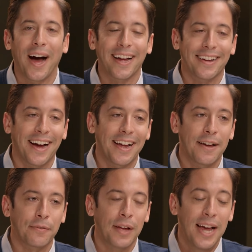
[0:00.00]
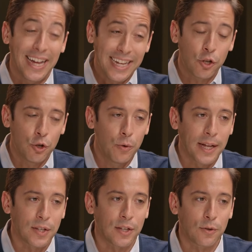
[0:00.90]
I, I, have, I think, two
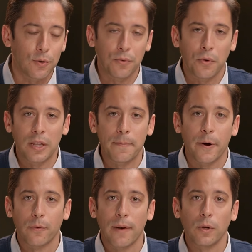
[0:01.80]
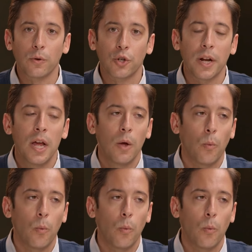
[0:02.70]
ancestors who fought in the American Revolution,